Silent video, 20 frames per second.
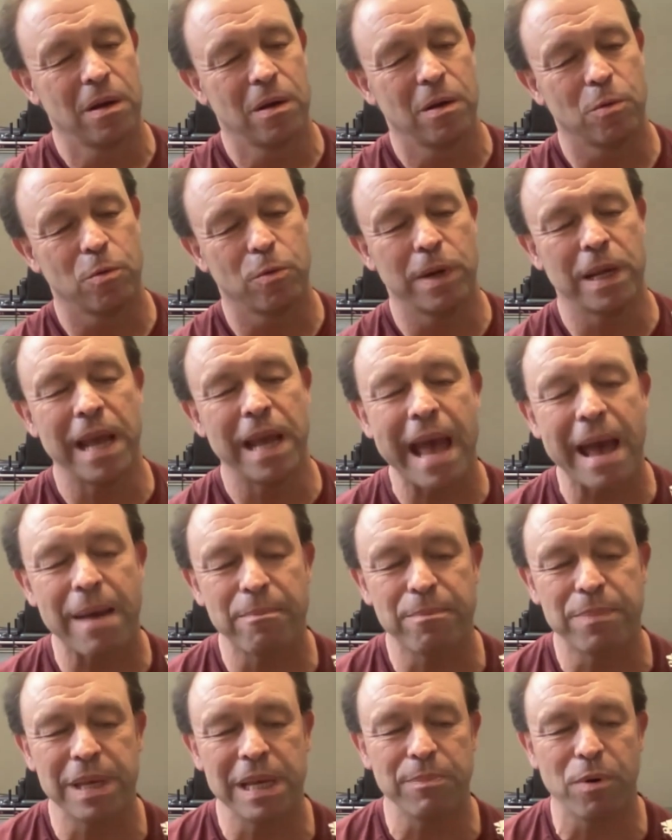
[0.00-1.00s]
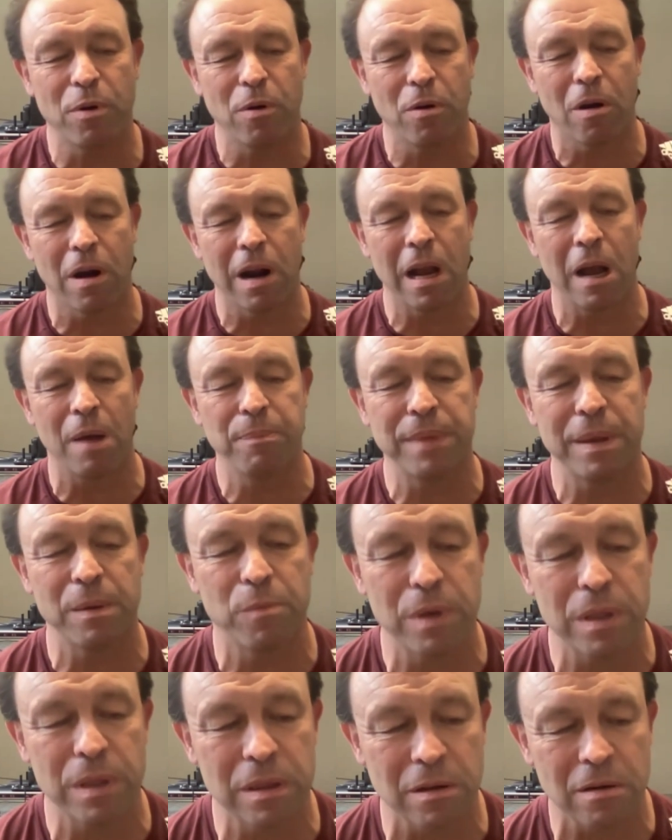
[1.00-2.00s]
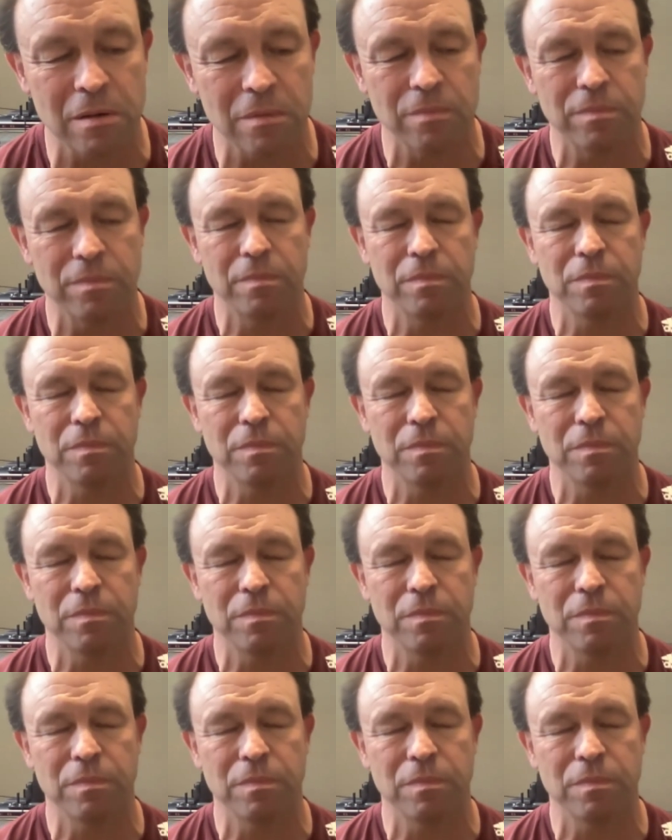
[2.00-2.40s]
rehab people or help them with their